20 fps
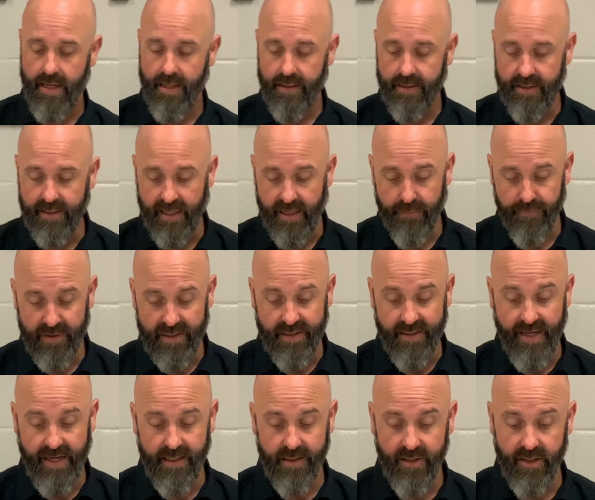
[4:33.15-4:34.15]
Set up the
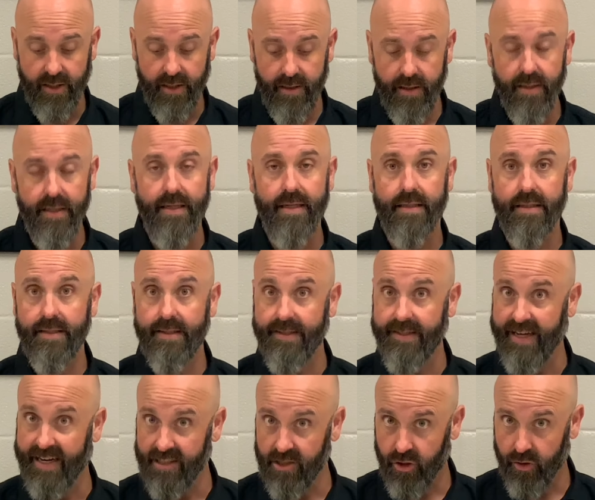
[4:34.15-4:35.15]
stencil,
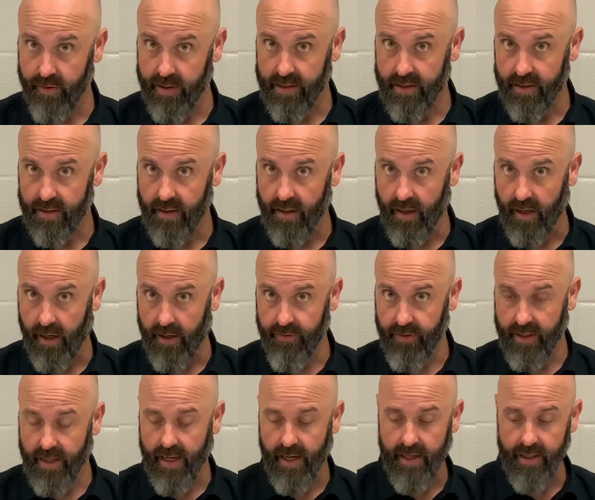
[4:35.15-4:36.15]
center it on
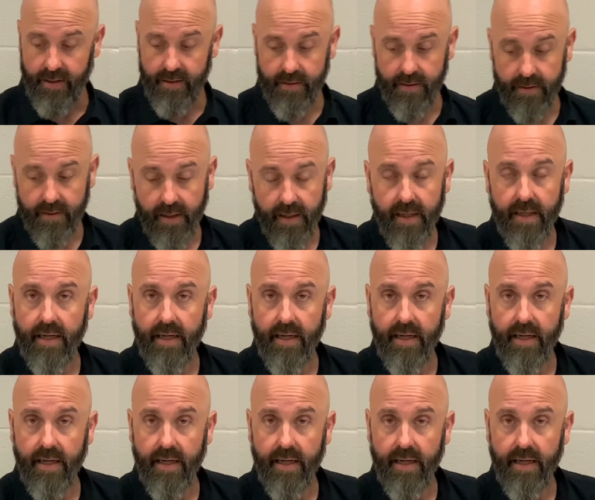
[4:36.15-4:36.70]
the case,